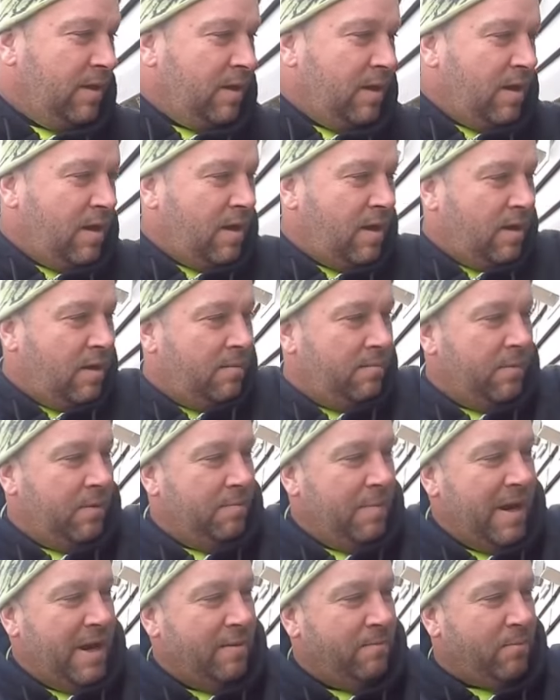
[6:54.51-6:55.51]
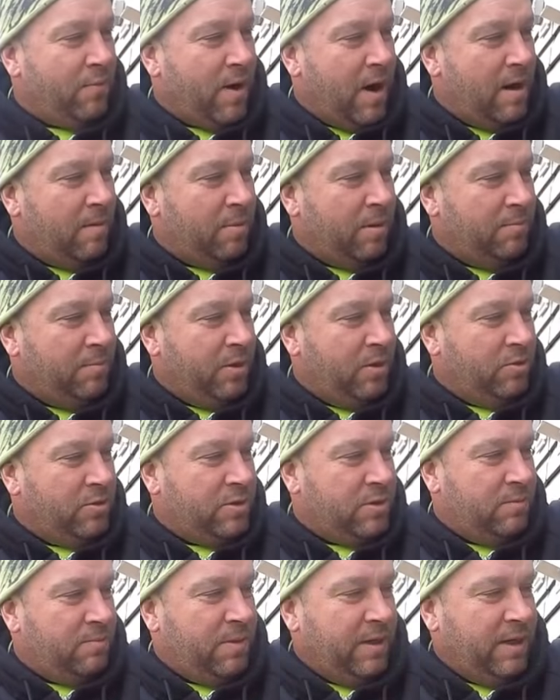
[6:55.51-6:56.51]
The main problem used
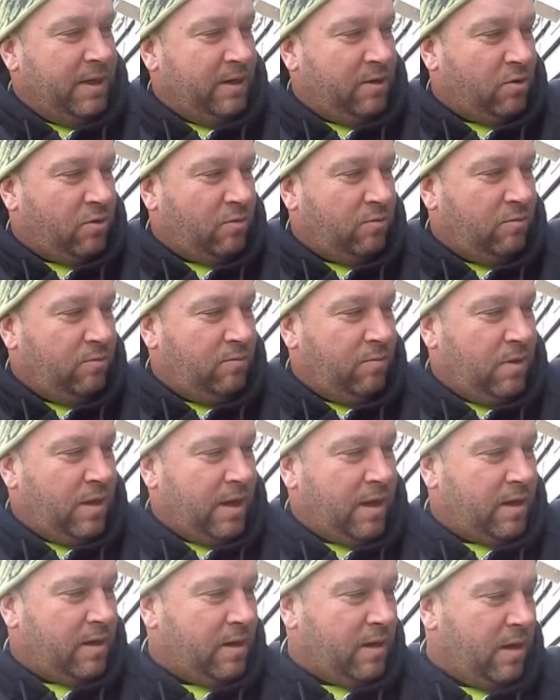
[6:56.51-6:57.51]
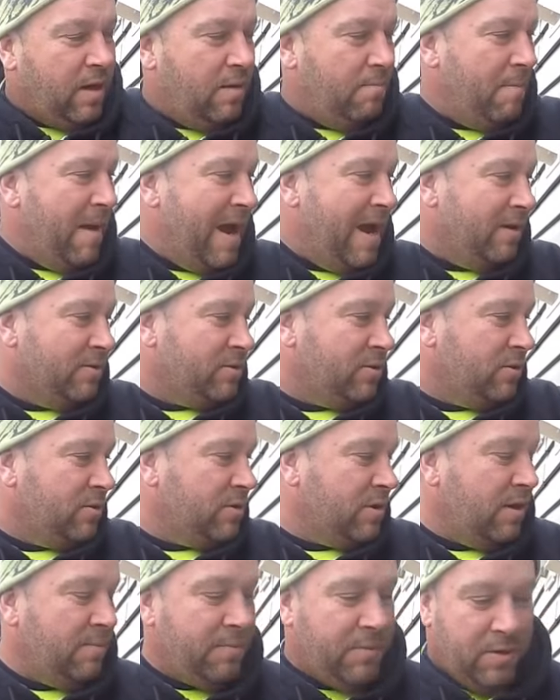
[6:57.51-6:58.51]
to be like a mouse or
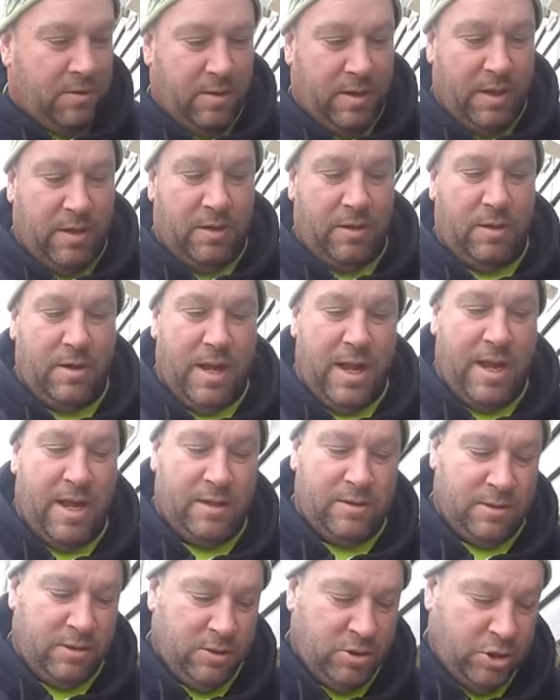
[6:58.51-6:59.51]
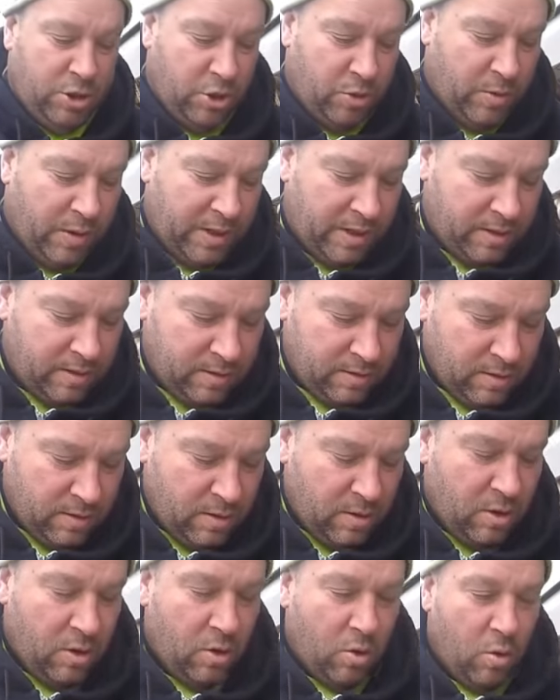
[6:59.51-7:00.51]
something will get under the house and chew it,
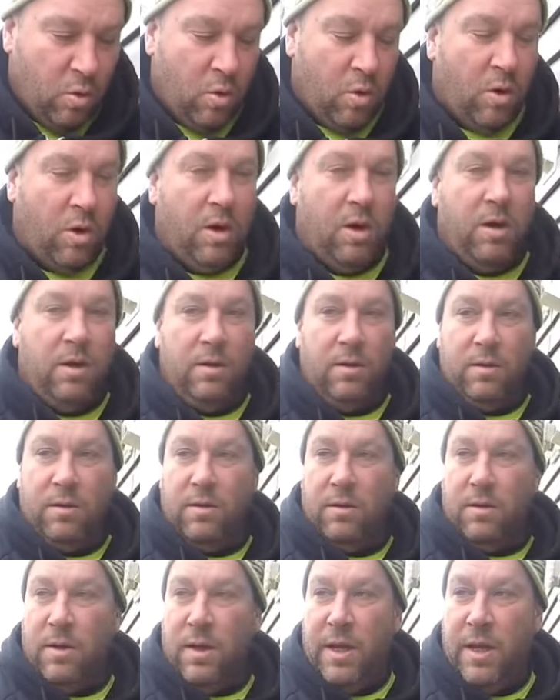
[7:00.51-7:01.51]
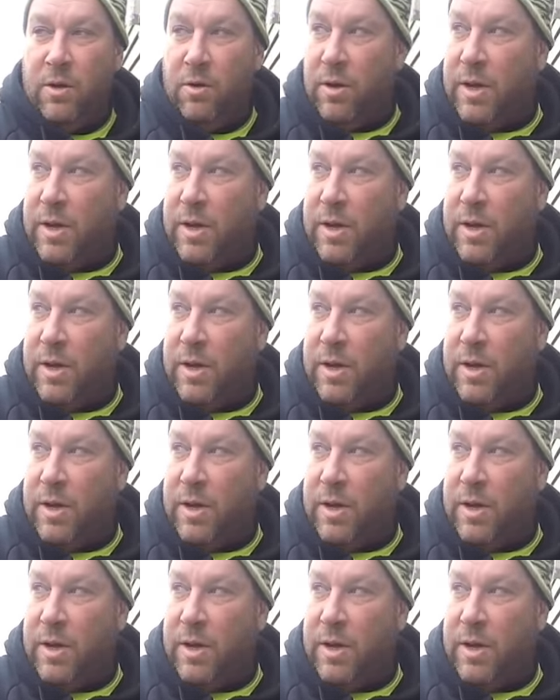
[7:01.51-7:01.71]
or it'll